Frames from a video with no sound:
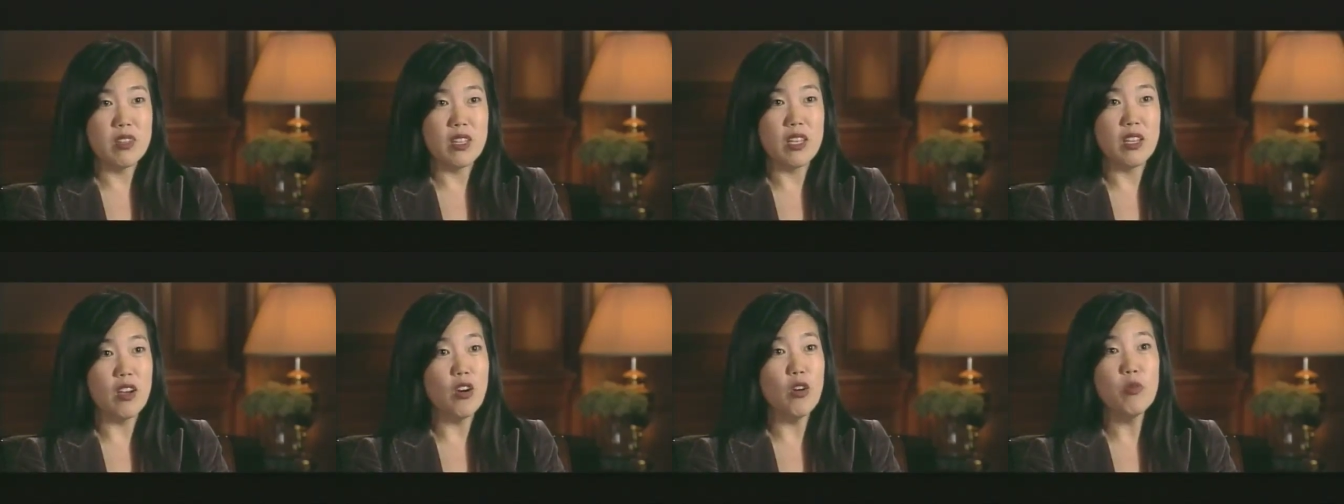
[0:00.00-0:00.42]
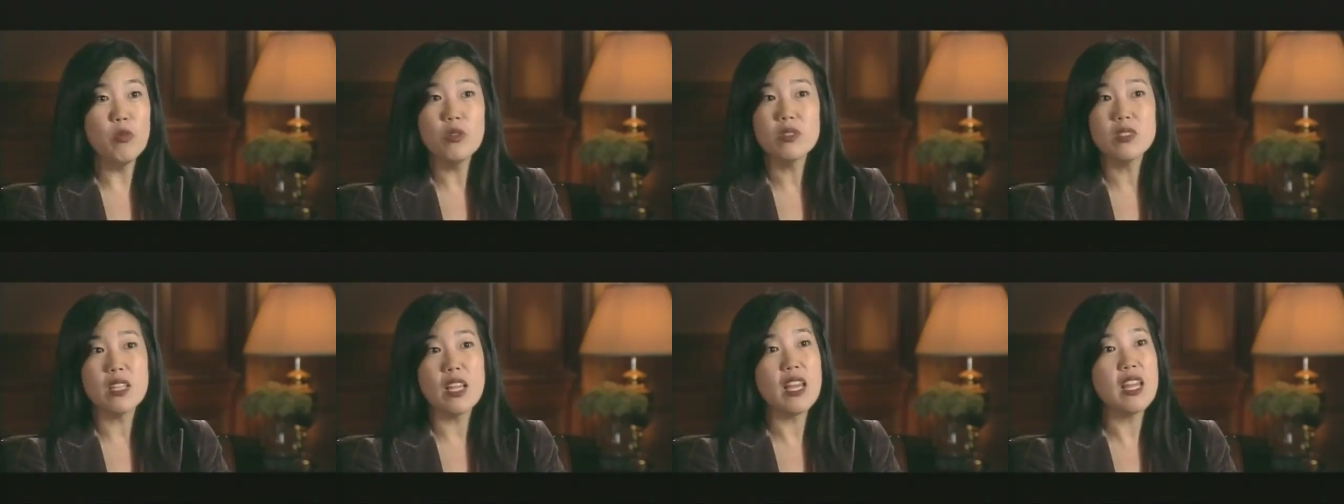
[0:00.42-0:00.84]
than
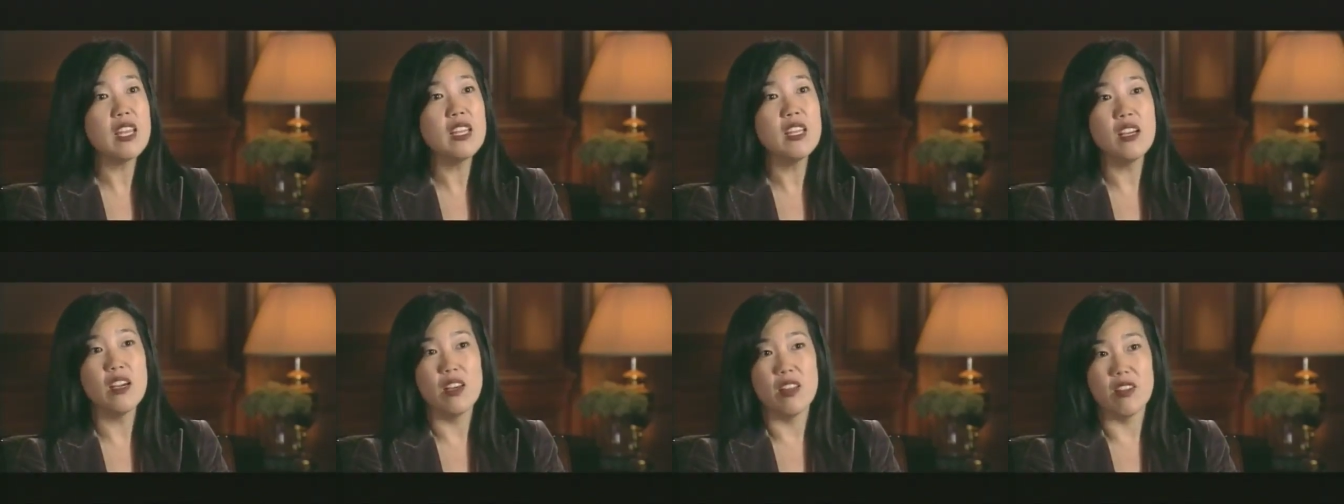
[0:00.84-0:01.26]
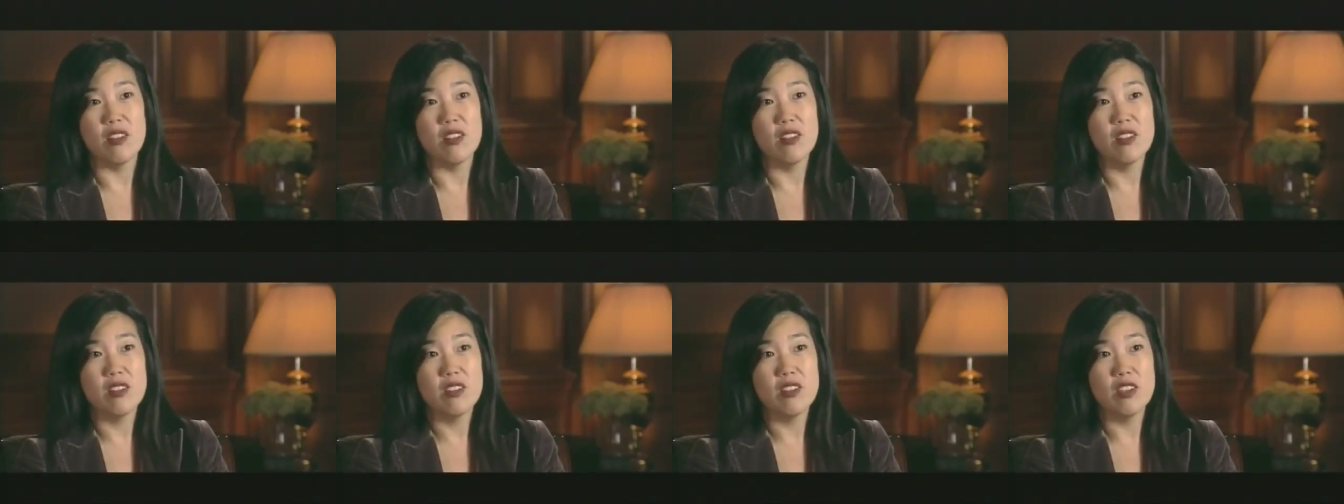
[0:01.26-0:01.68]
almost any
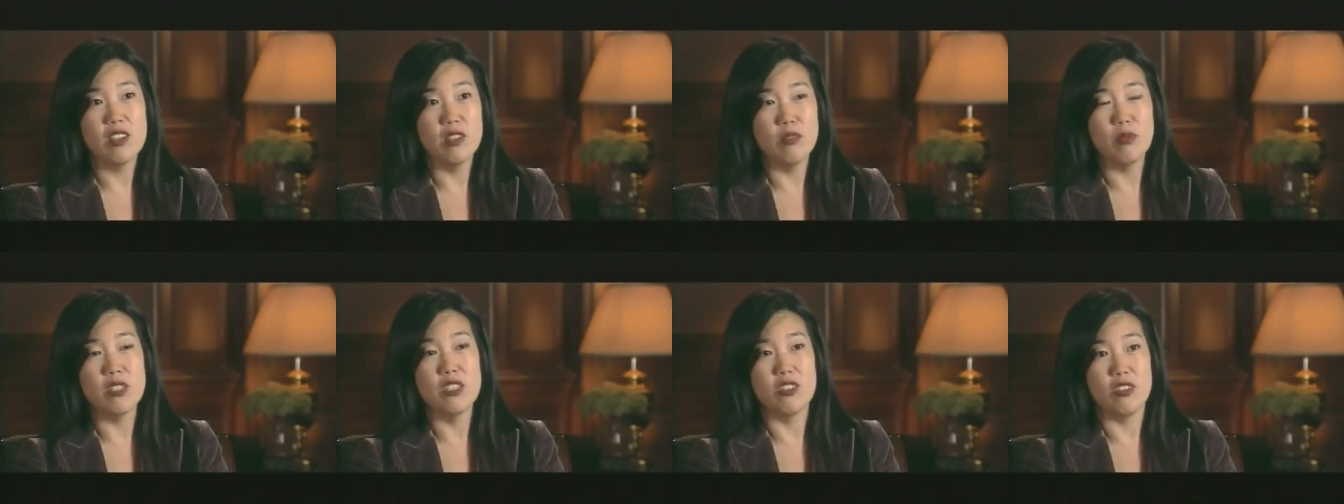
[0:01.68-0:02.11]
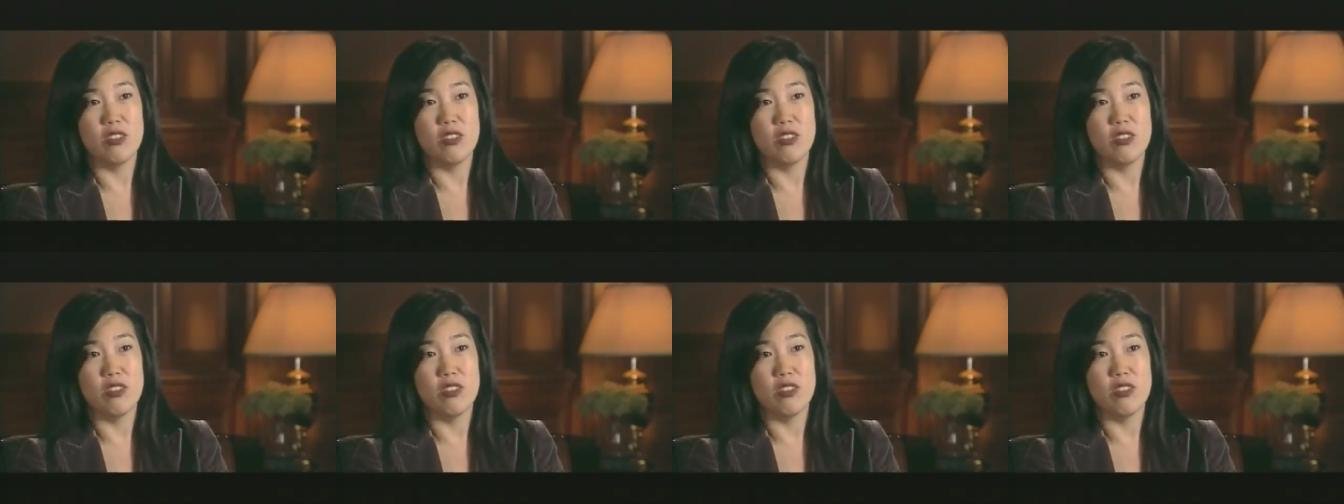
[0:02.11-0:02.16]
other urban